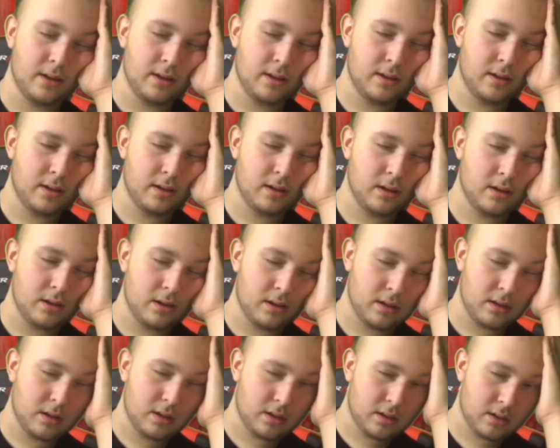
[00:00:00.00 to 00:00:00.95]

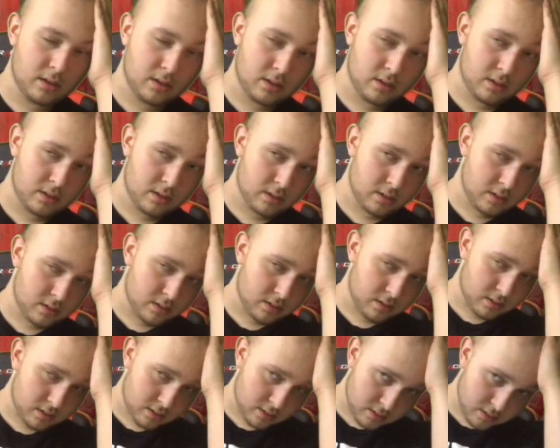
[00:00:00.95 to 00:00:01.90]

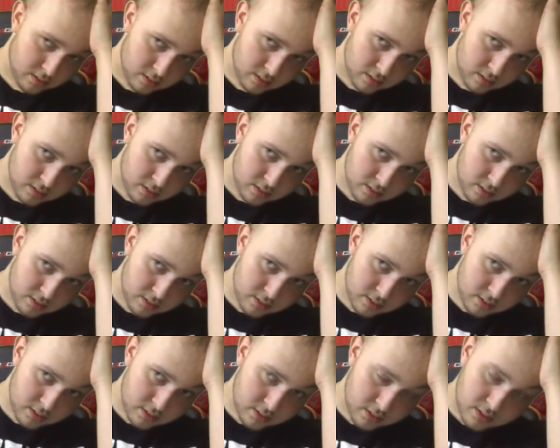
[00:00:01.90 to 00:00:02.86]

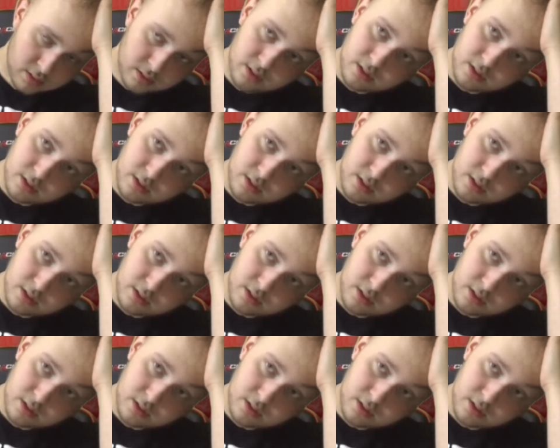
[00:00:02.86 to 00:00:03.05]
Nobody speaks.